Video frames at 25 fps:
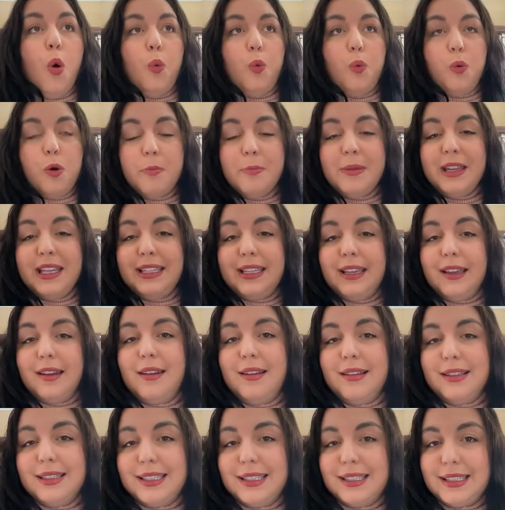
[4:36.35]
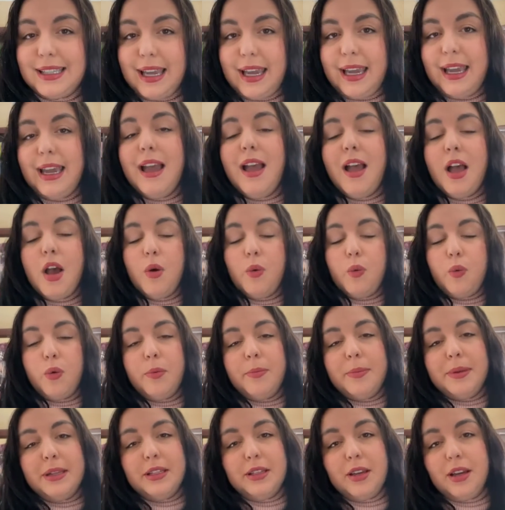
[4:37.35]
women cannot stay,
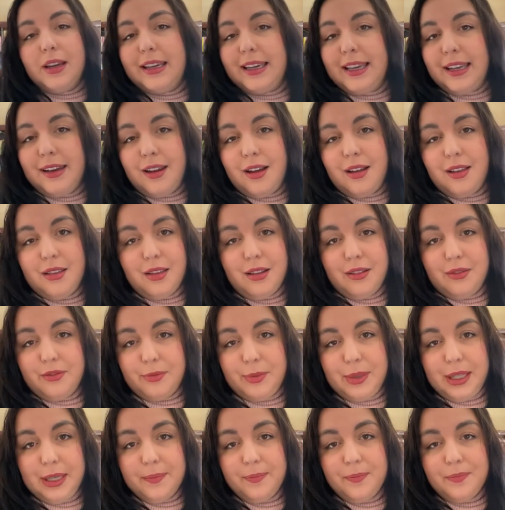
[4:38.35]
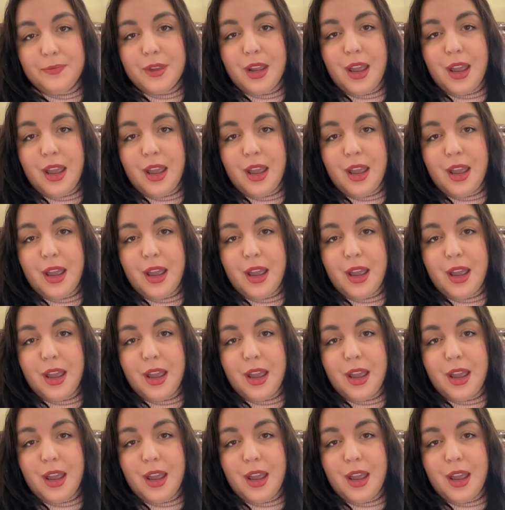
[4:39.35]
women cannot love me.